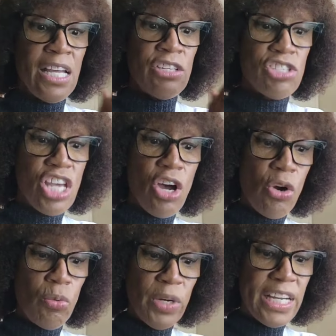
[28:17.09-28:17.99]

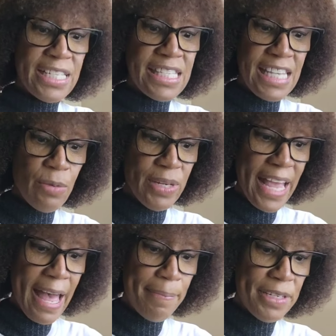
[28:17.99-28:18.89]
So we're going to see what
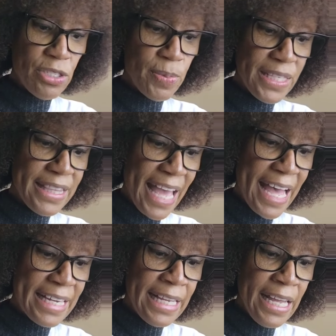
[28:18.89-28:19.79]
happens with
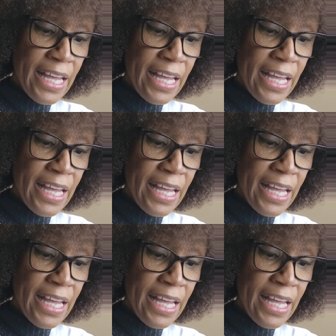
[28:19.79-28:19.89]
that.